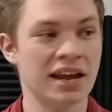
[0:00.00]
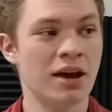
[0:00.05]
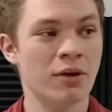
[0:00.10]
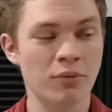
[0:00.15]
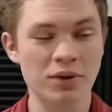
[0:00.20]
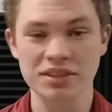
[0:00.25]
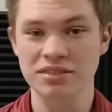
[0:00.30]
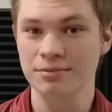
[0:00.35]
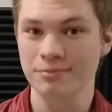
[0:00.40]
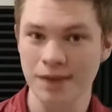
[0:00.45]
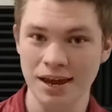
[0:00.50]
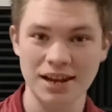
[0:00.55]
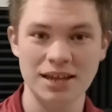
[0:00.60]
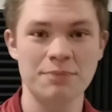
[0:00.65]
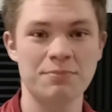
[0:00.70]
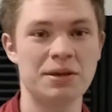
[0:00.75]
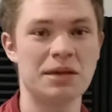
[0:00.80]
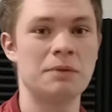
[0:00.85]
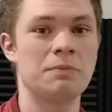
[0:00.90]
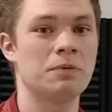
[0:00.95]
with many
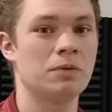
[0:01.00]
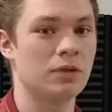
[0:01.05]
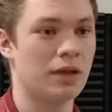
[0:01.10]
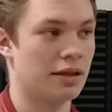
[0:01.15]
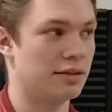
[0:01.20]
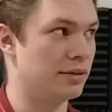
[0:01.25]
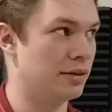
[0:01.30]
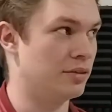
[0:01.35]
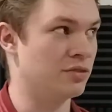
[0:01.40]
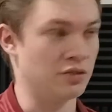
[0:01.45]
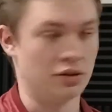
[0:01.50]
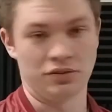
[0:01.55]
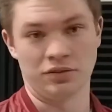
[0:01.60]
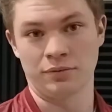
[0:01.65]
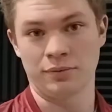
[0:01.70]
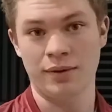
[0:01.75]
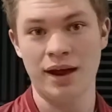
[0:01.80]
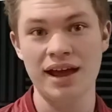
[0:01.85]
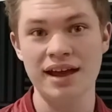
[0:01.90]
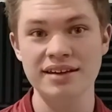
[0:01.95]
people, at least on
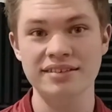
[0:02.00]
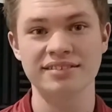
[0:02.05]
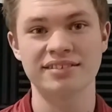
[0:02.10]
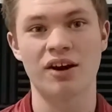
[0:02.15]
the right,